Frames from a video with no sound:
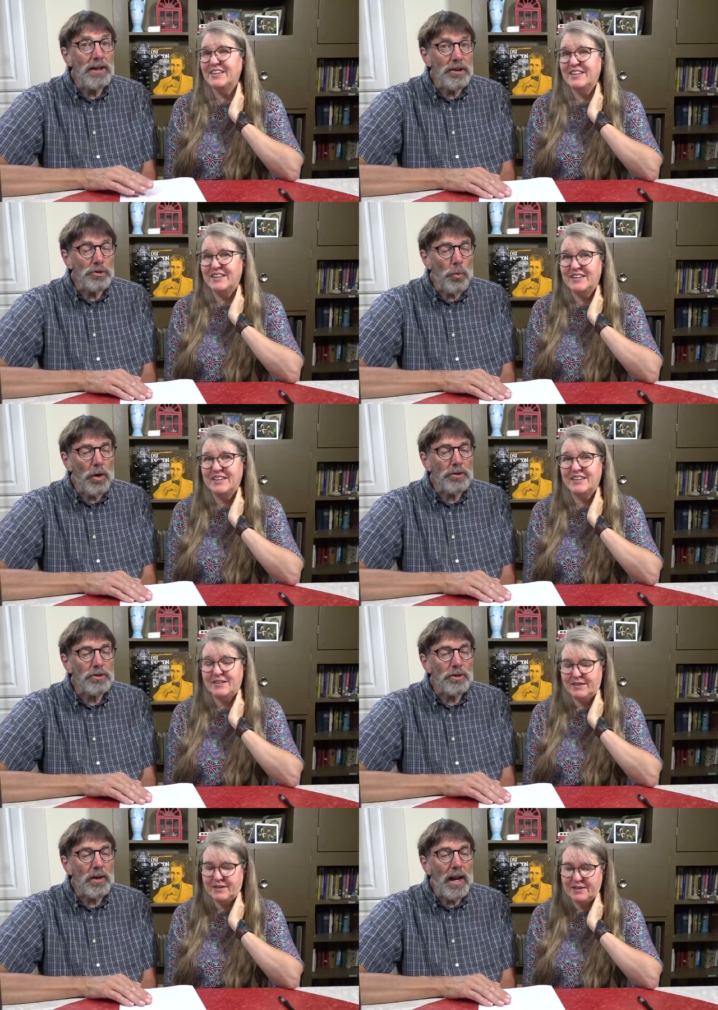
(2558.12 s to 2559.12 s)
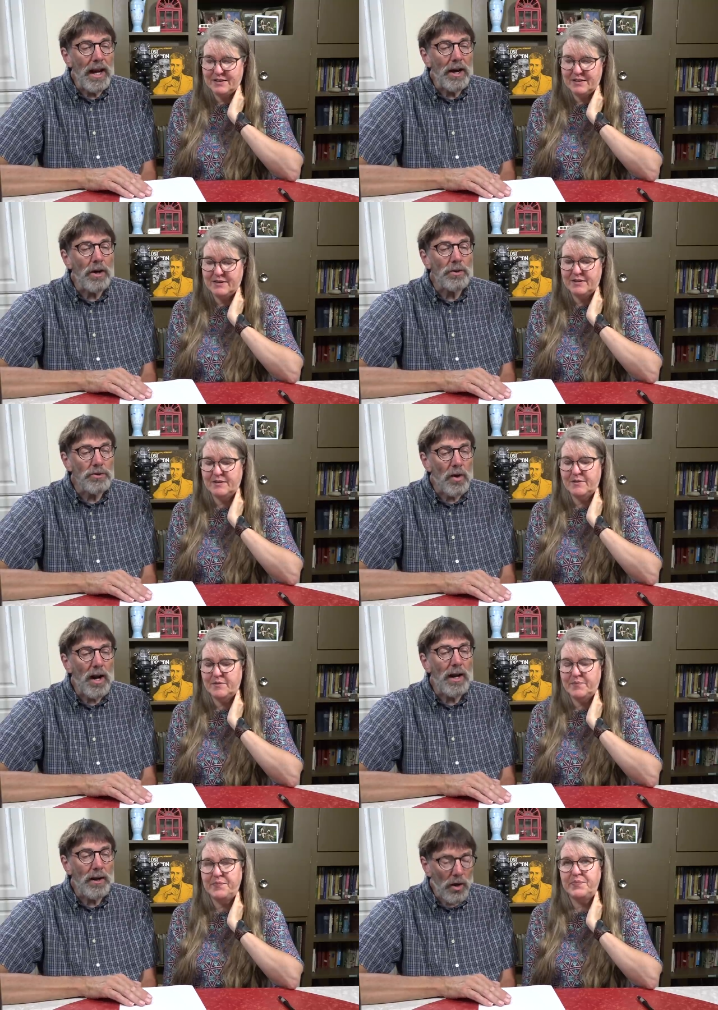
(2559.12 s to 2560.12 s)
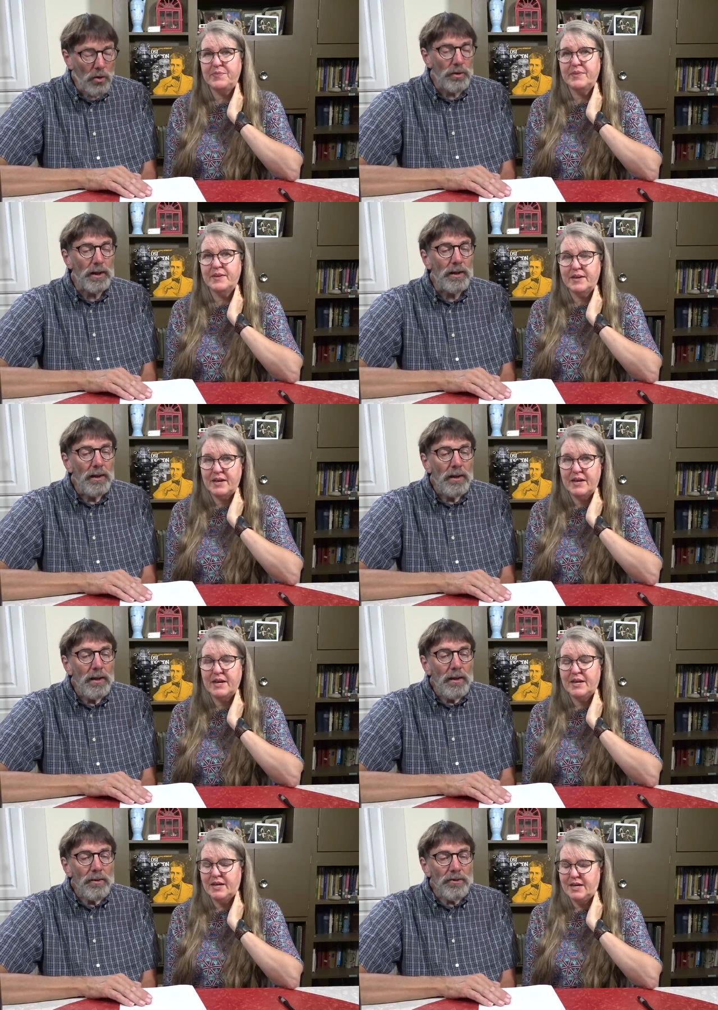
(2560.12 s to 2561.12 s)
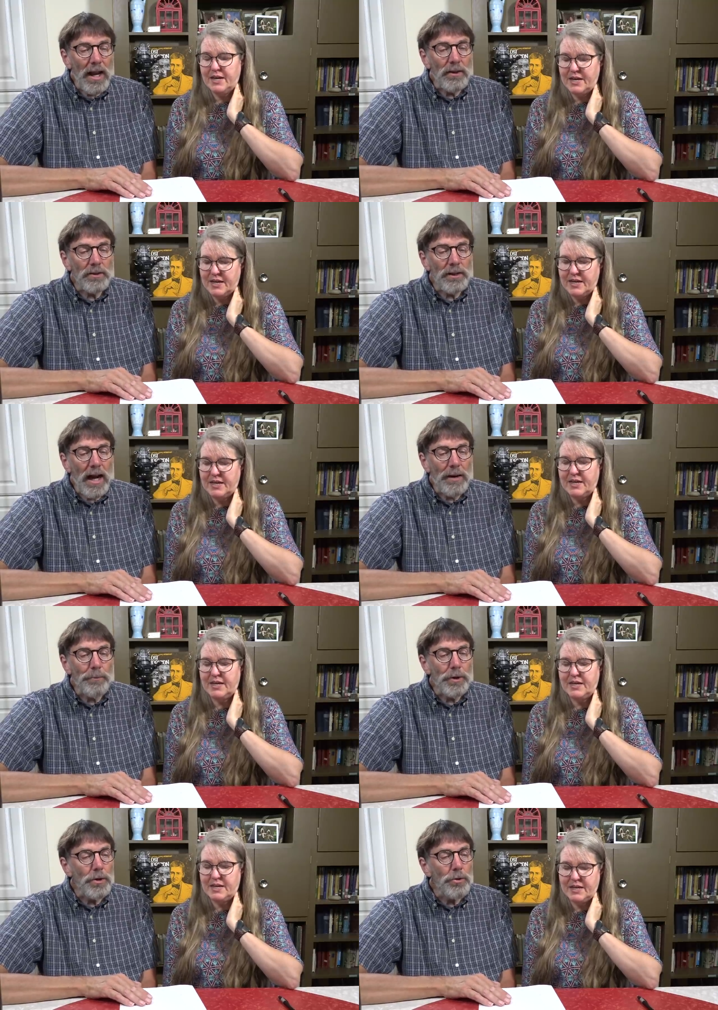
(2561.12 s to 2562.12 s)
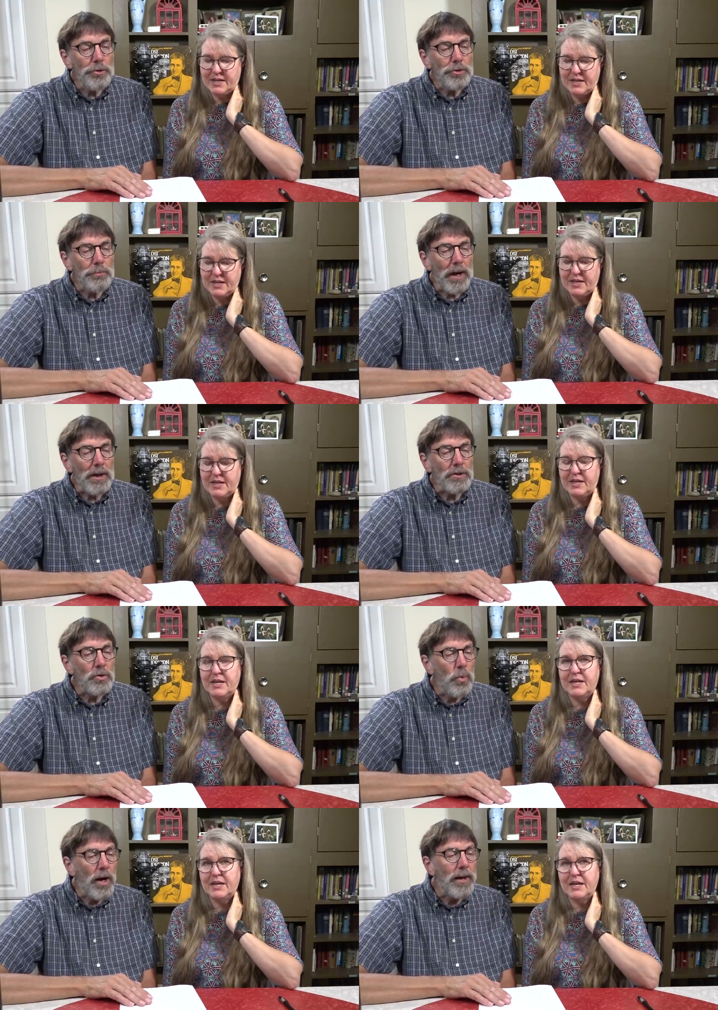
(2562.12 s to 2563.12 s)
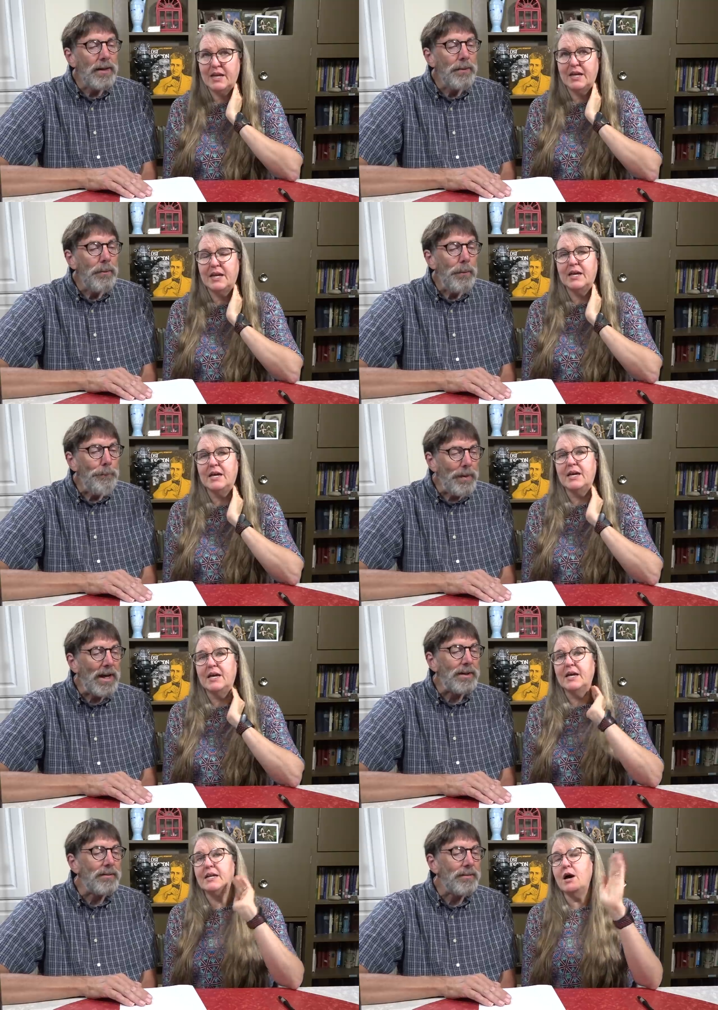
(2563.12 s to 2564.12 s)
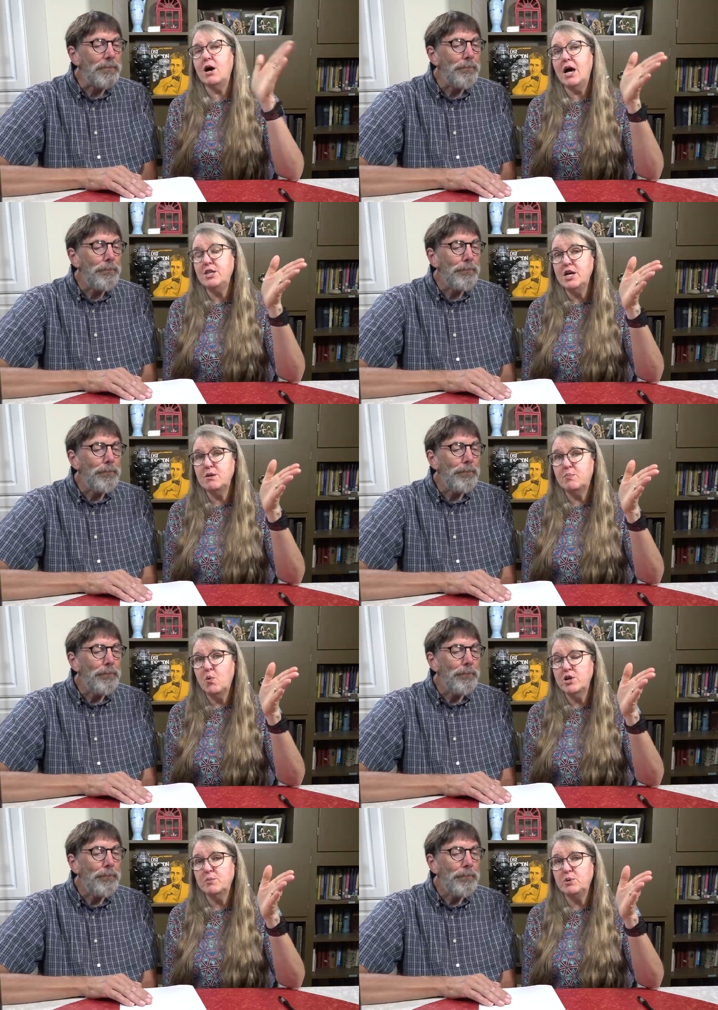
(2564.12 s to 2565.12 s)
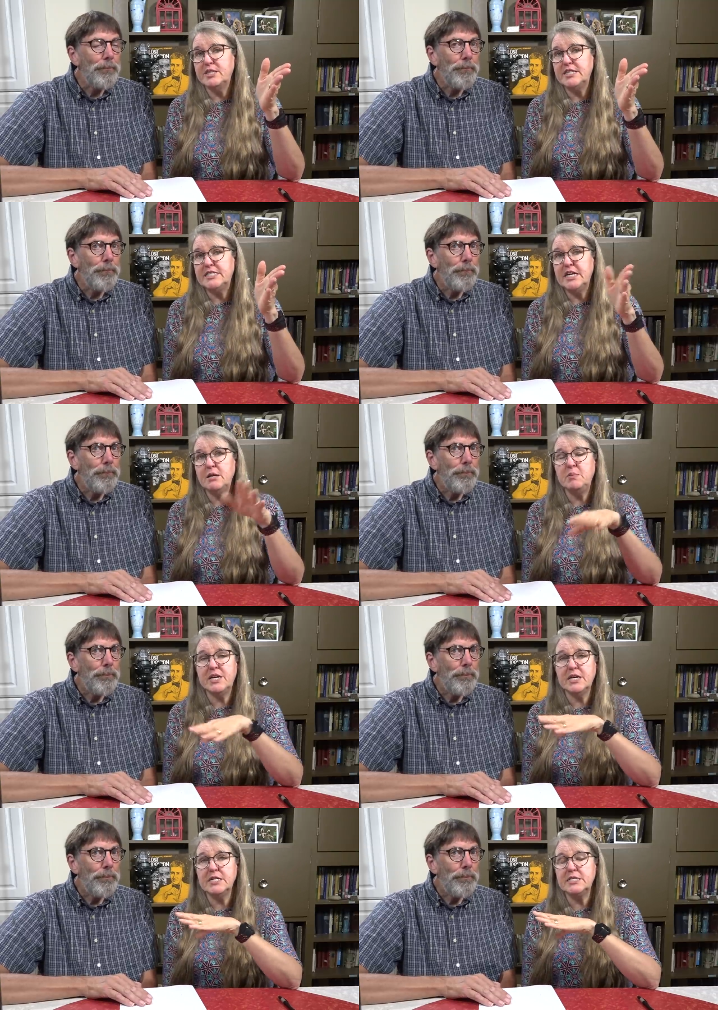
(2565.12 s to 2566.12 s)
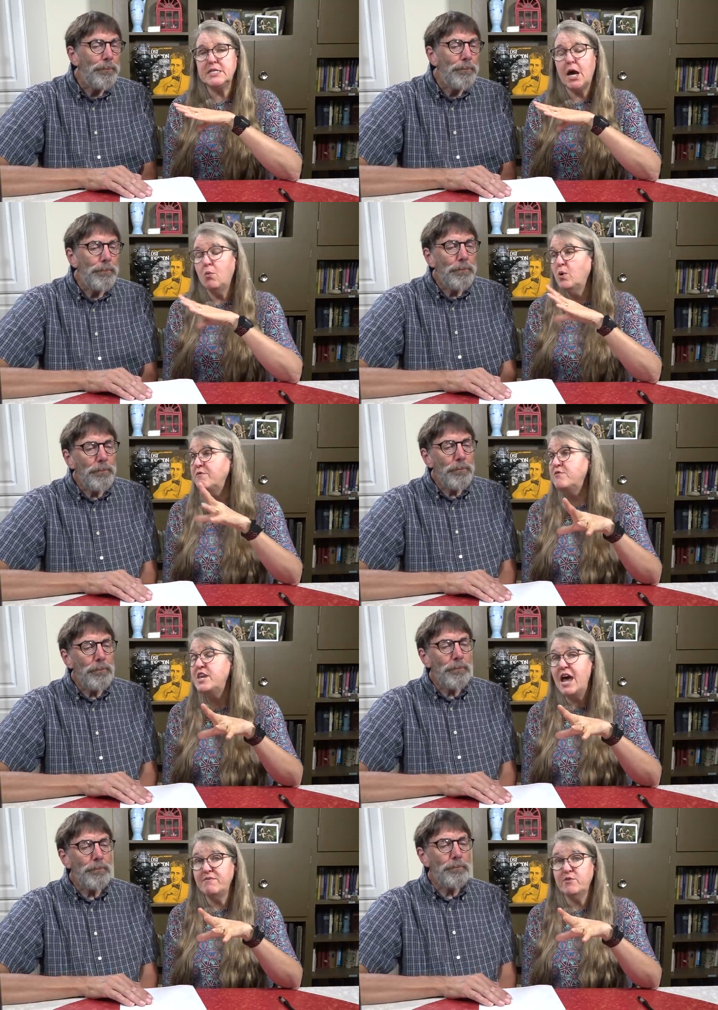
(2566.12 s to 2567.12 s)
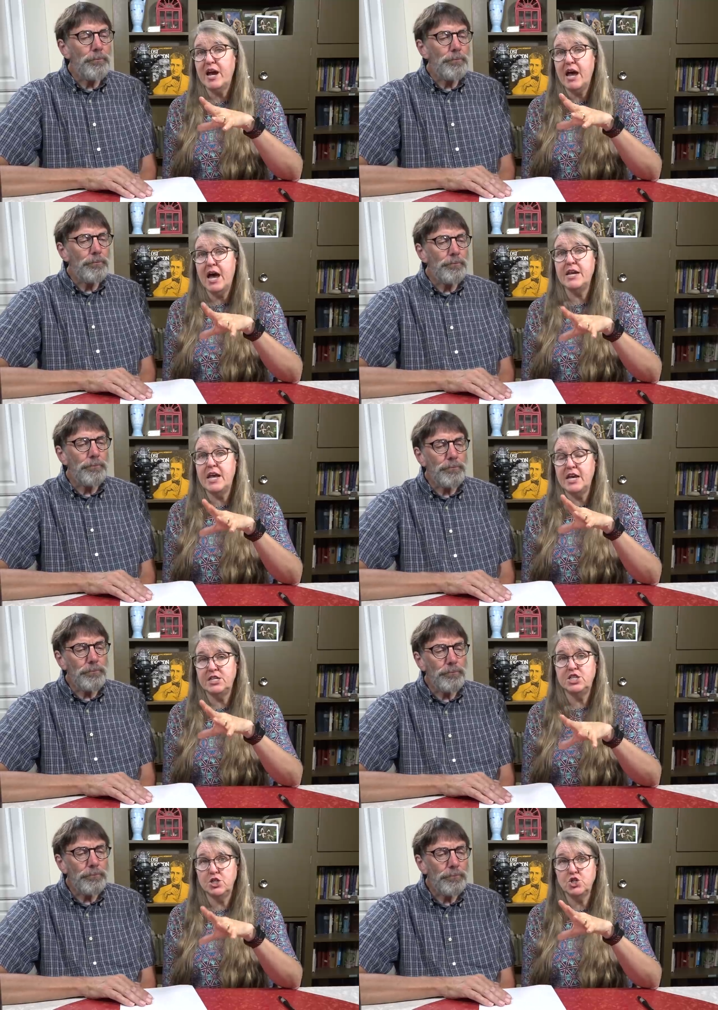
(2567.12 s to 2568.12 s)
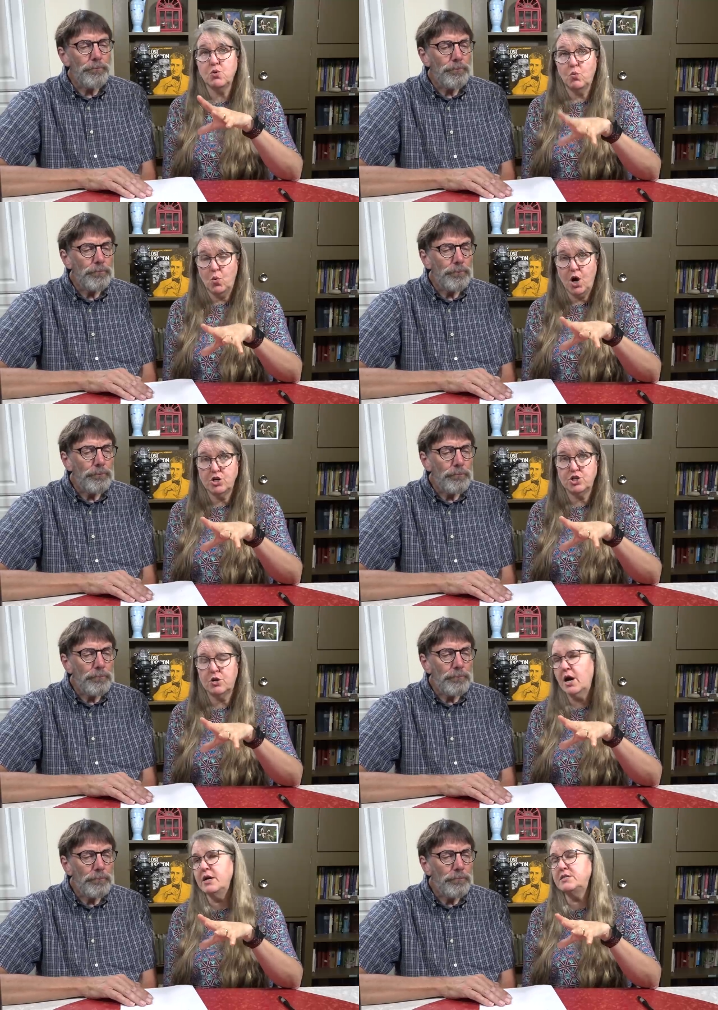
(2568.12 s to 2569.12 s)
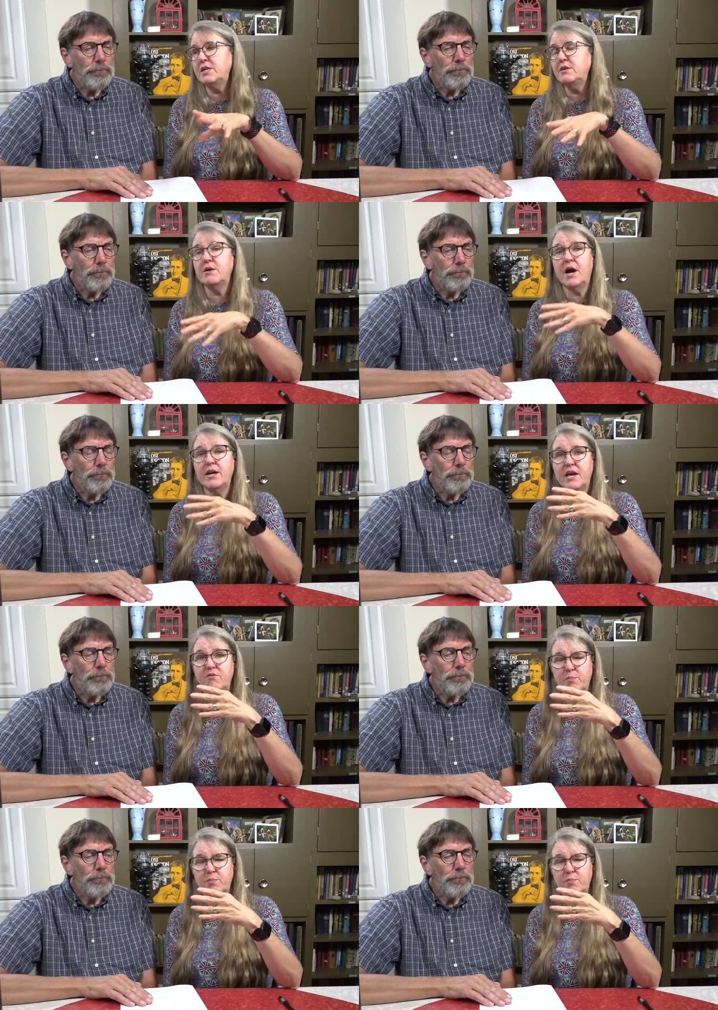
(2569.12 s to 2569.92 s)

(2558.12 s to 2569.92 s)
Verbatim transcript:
Speaker 1: dishwasher. Air dry only. Cycle time reduced by 20 minutes.
Speaker 2: Now, I thought it important to put this in because we've never had a dishwasher. I say that I gave